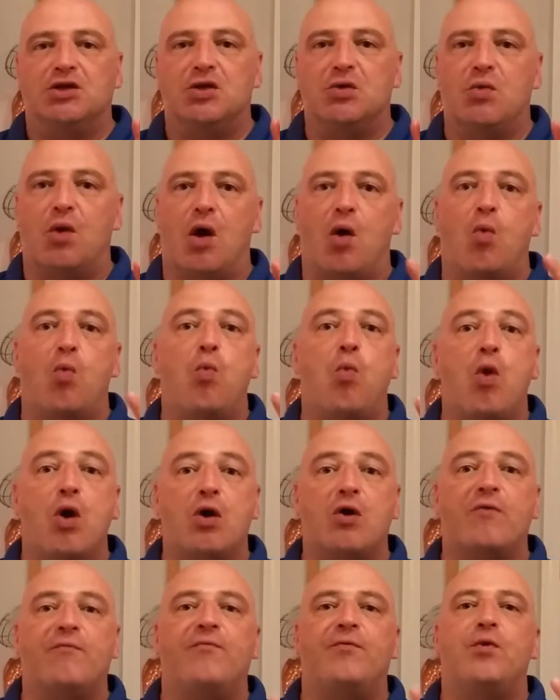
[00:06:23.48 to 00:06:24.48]
to a
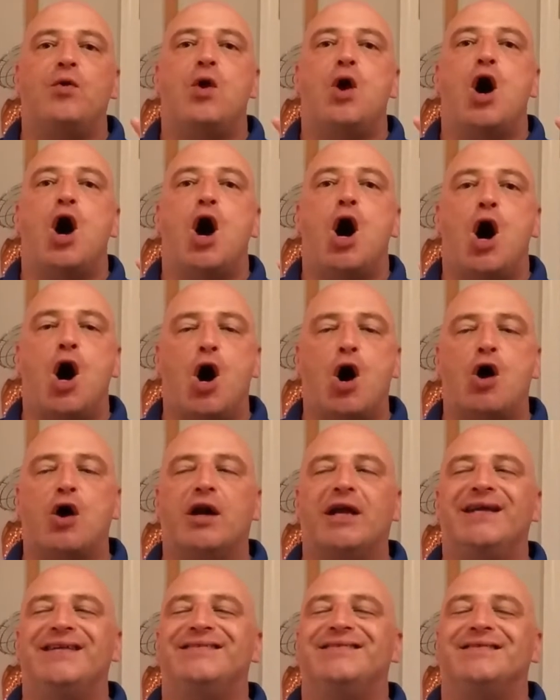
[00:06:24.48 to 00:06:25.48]
wonderful,
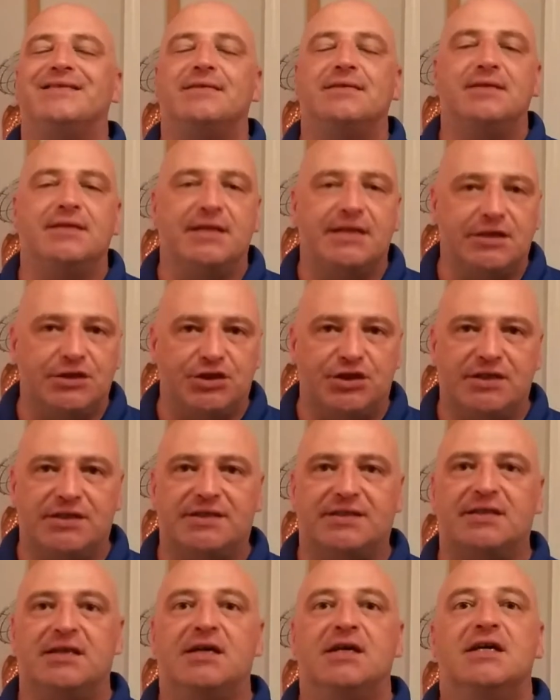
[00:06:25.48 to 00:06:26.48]
hearty,
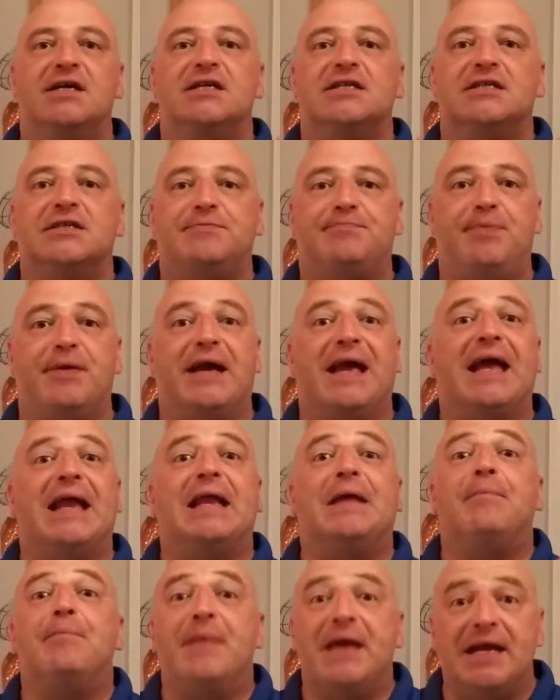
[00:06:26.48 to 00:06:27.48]
delicious
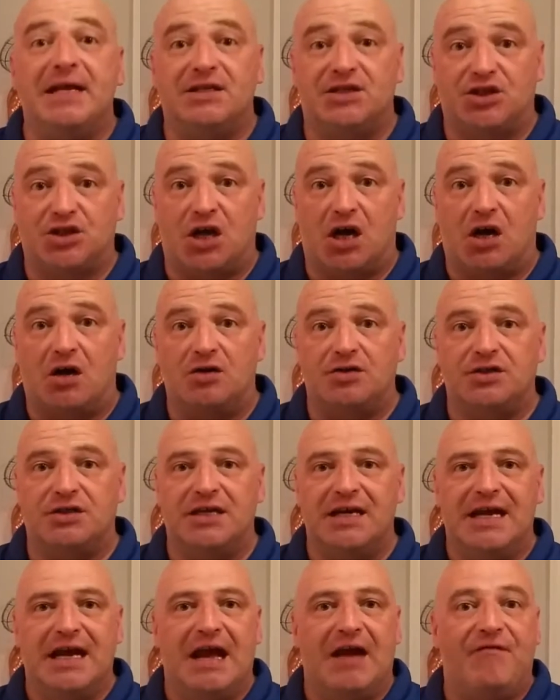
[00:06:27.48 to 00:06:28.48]
spaghetti meat
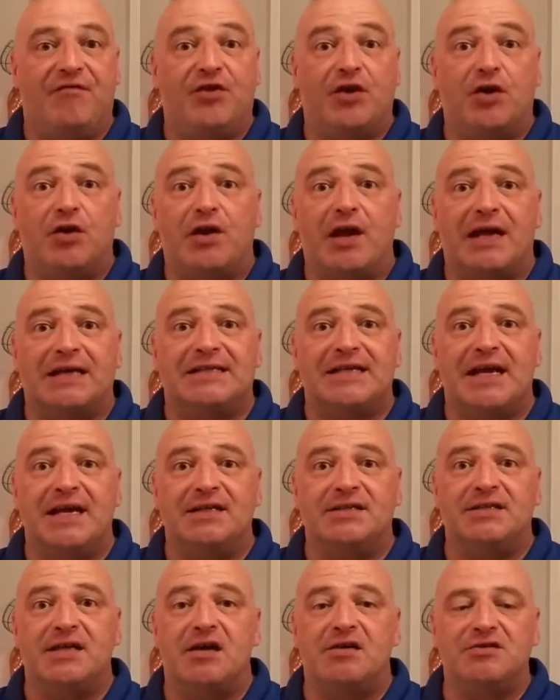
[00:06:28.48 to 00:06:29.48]
sauce. If you don't like
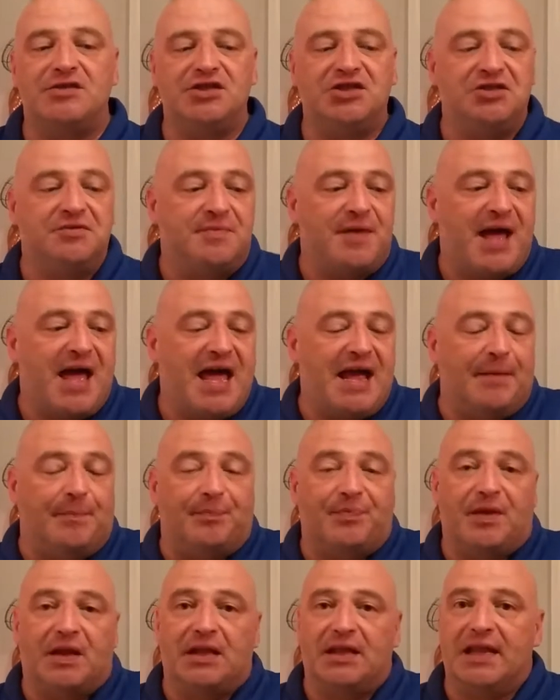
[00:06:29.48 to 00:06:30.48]
Italian sausage,
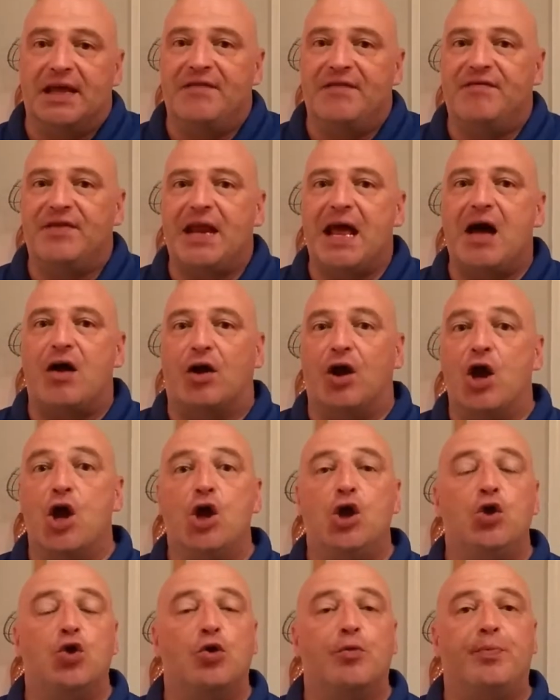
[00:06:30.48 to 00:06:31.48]
hey, leave it out.
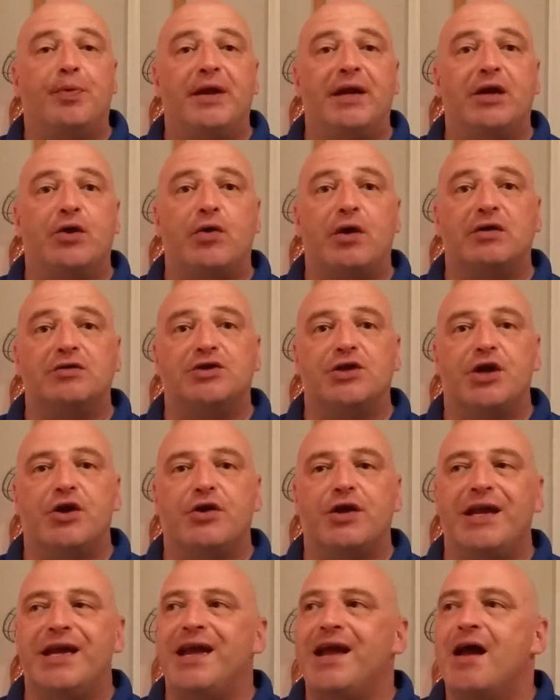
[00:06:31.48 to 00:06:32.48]
You want to put in ground
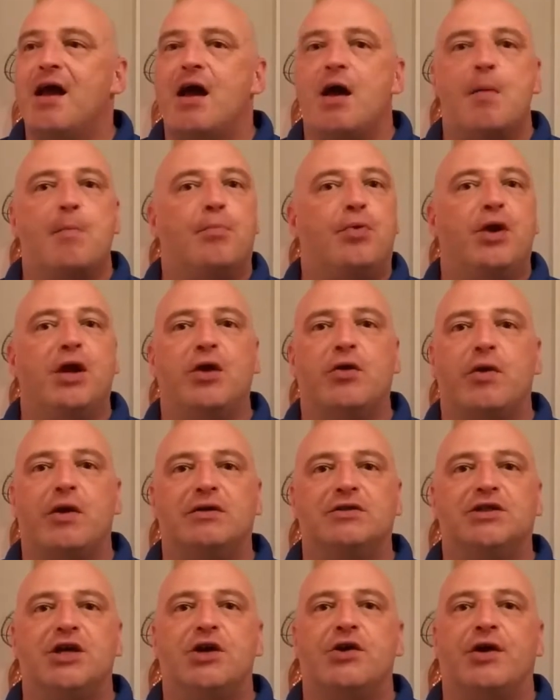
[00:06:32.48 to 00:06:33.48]
turkey? Put in
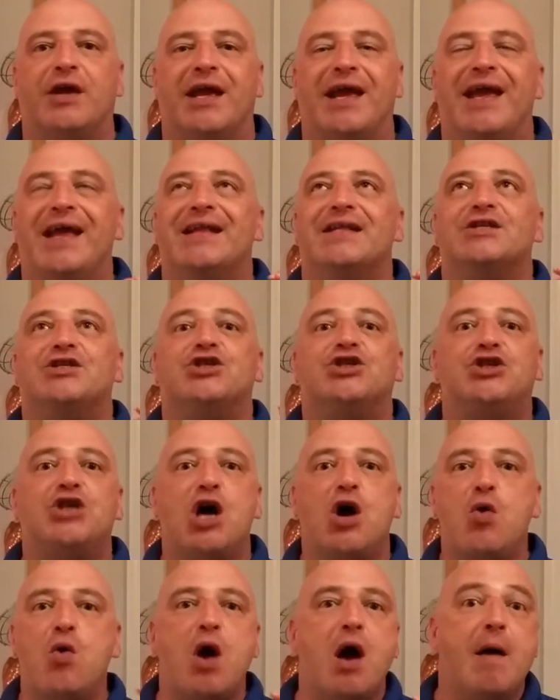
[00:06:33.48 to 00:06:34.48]
ground turkey. It's
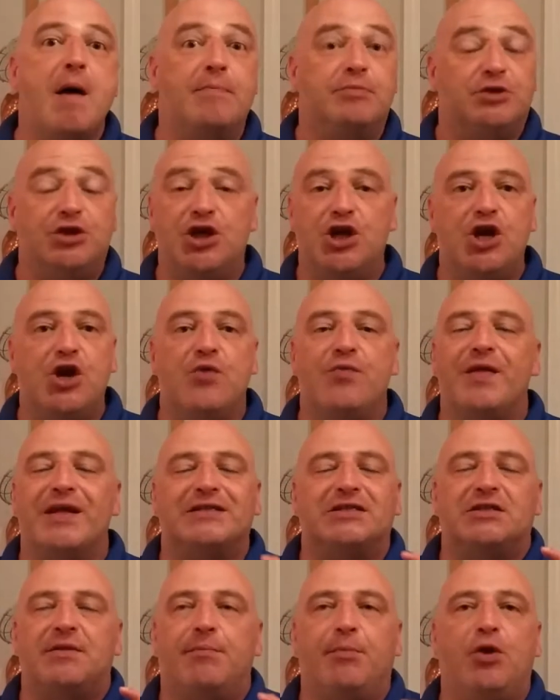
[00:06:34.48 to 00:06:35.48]
so up to you.
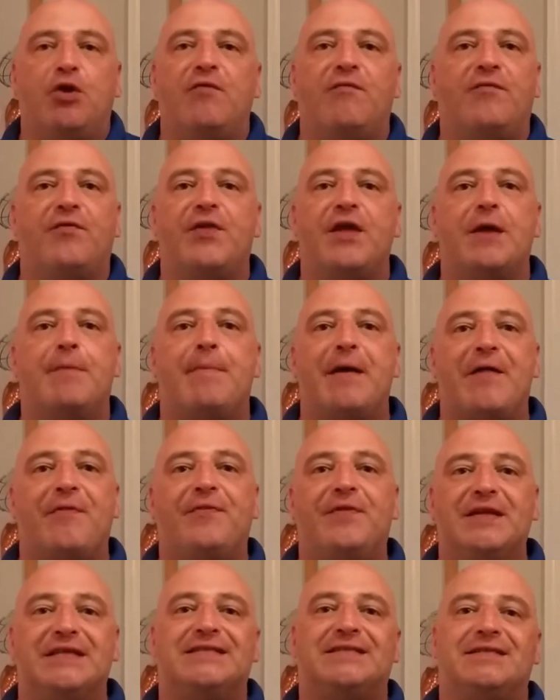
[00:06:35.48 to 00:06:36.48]
That's the beautiful thing
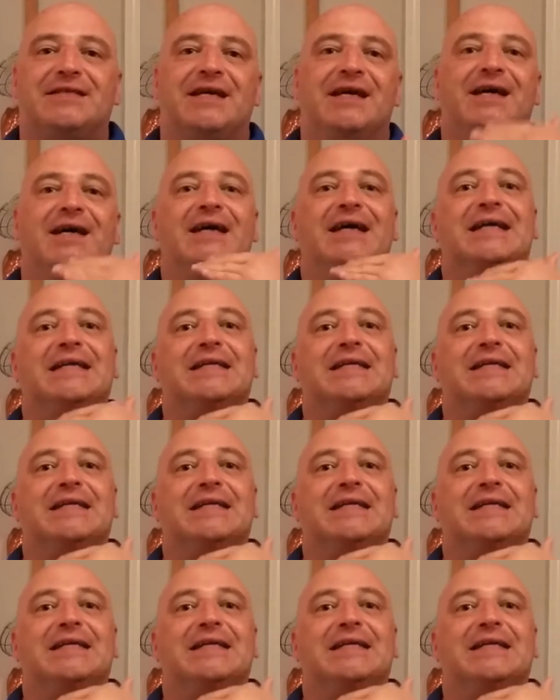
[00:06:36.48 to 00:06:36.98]
about this